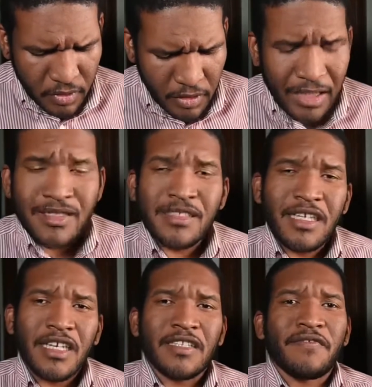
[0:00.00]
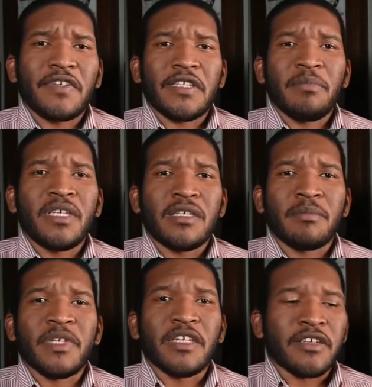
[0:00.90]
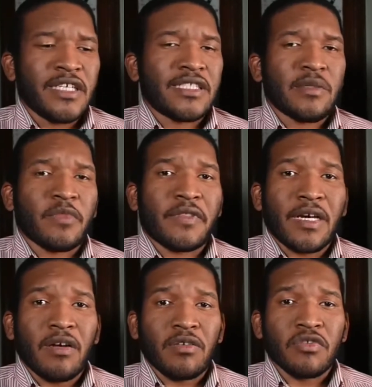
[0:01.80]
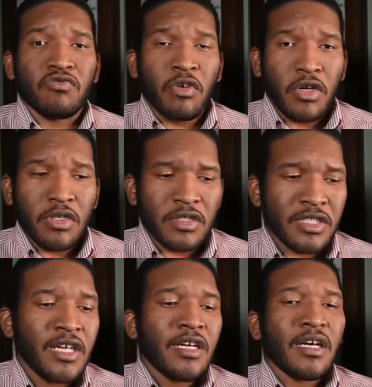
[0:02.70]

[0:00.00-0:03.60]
Not to say that the 50mm isn't without draws.